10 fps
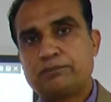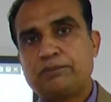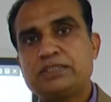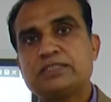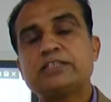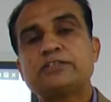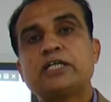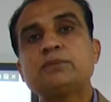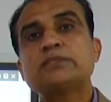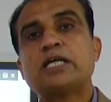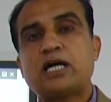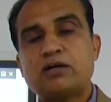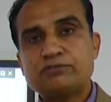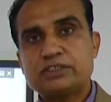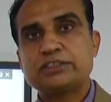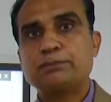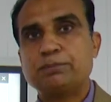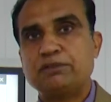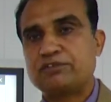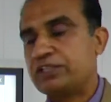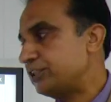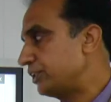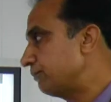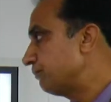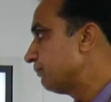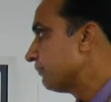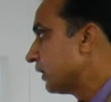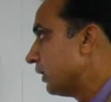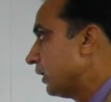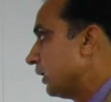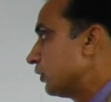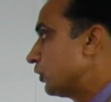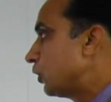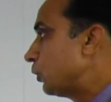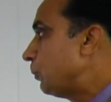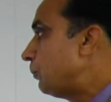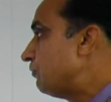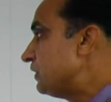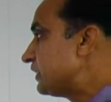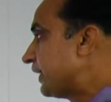means the terms after simplification. The group which